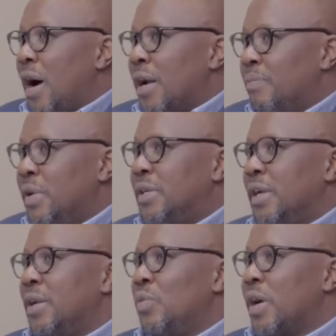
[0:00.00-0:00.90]

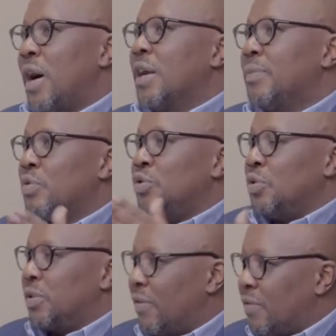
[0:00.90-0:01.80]
Admittedly, we can't
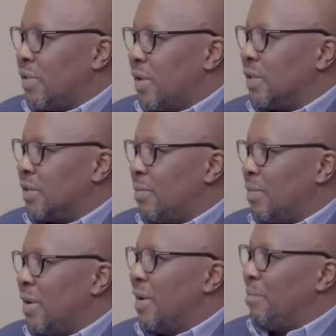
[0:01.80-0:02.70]
produce everything in
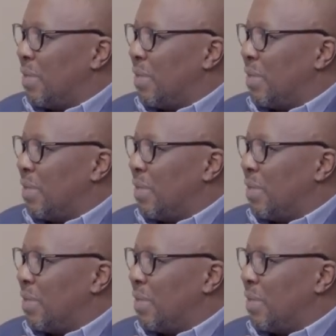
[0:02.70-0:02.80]
Zambia, right.